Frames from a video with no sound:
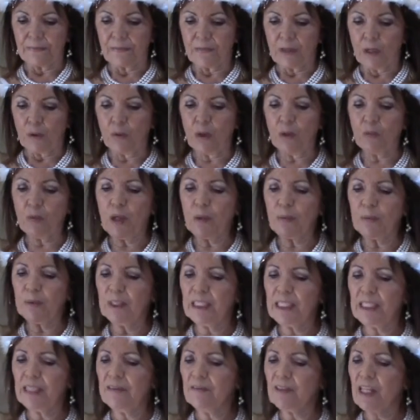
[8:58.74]
When we
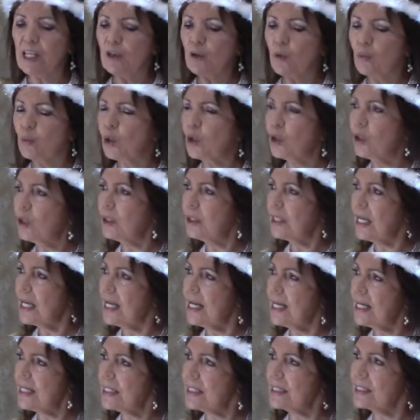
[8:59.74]
believe that the world
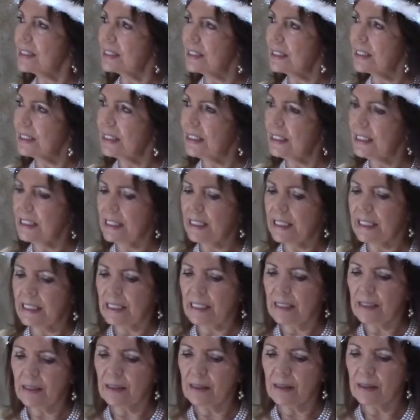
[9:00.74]
has the key